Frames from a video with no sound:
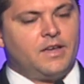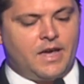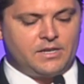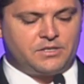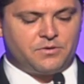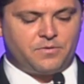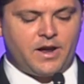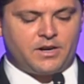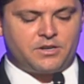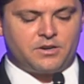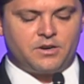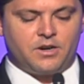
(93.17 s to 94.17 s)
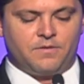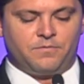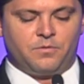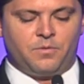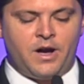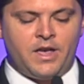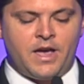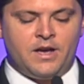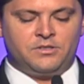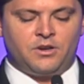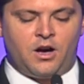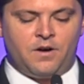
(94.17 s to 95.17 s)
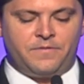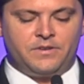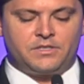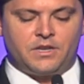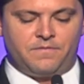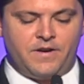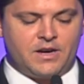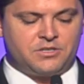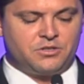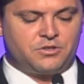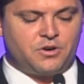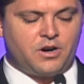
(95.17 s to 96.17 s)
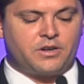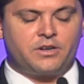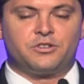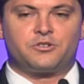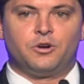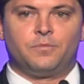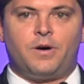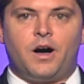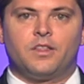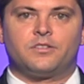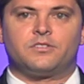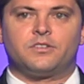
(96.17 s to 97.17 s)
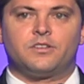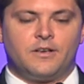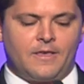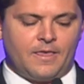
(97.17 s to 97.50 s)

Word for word: as director of the White House Office of National Drug Control Policy